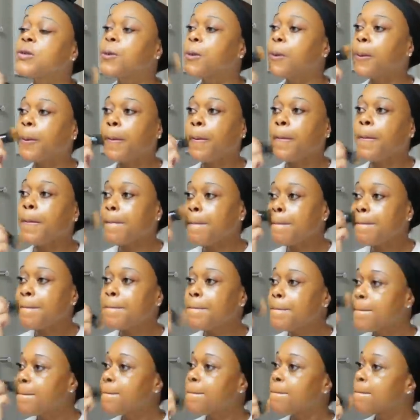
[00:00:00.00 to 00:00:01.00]

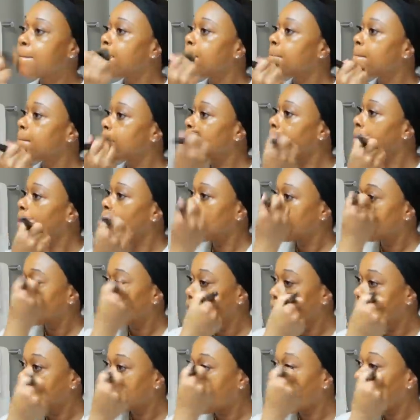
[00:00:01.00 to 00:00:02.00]
to
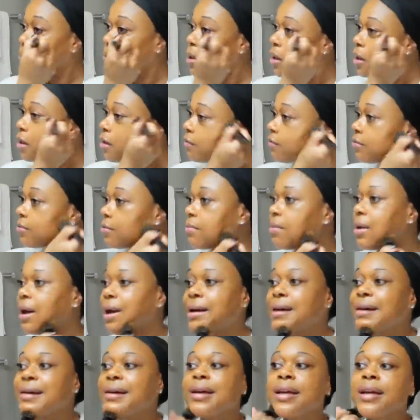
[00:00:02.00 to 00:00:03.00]
some of
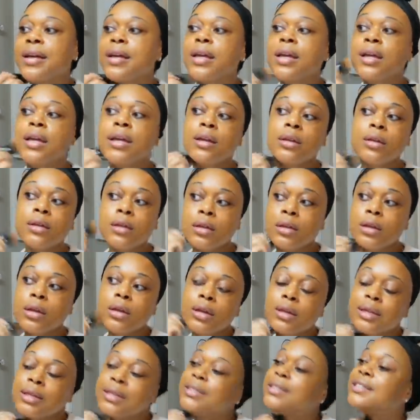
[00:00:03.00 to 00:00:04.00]
my
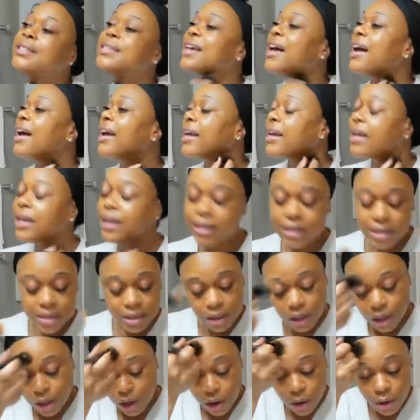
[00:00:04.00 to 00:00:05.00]
diet
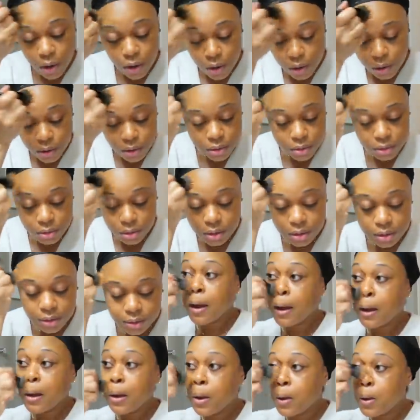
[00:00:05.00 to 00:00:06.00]
goals.
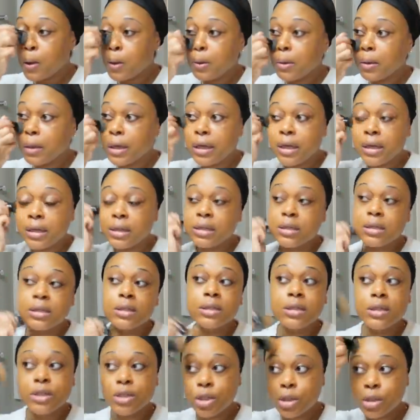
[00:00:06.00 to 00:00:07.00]
My goal
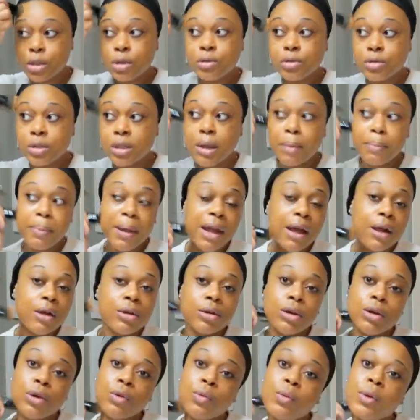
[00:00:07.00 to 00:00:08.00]
is to lose a
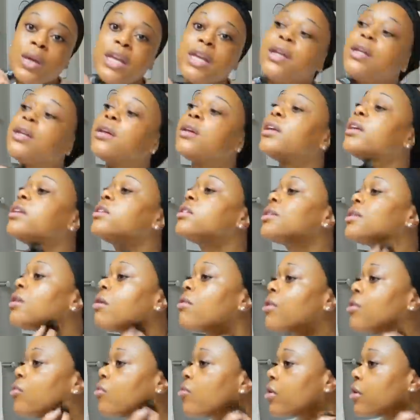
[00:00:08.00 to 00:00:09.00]
pound a week. And
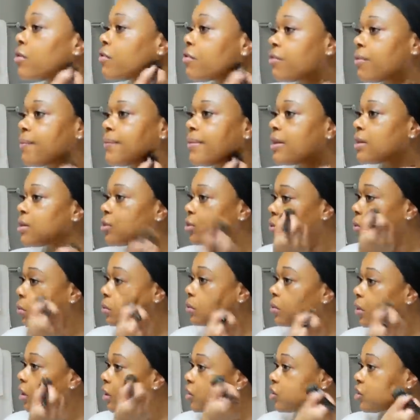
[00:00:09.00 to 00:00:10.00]
so in order for me
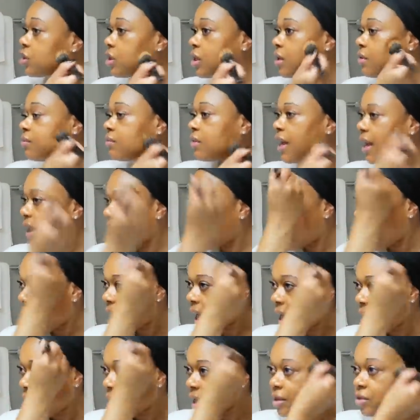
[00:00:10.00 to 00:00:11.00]
to achieve that,
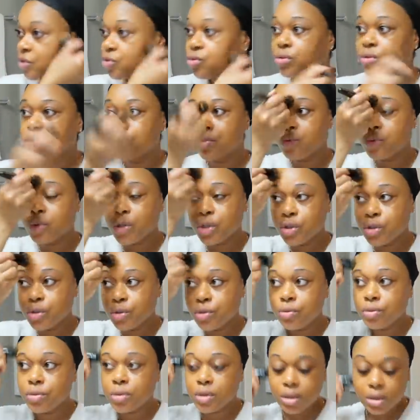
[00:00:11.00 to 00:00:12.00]
I had to
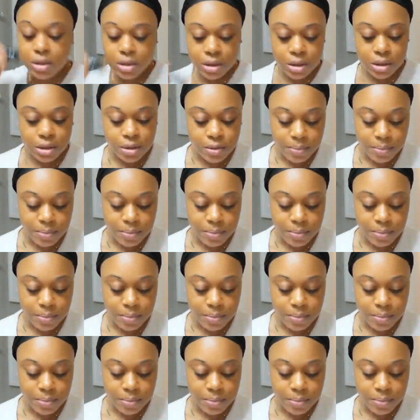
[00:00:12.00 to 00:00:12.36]
reduce